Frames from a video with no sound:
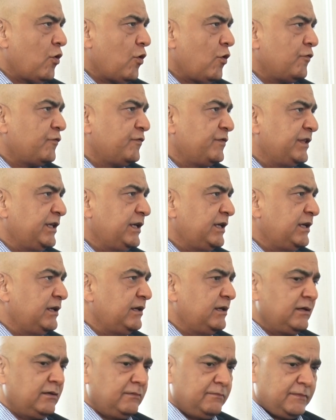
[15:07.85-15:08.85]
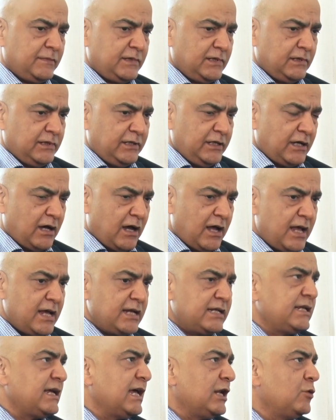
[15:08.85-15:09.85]
of the
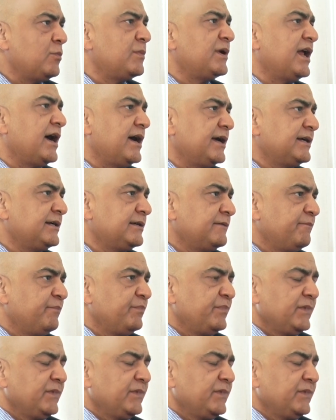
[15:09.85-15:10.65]
IIT alumni,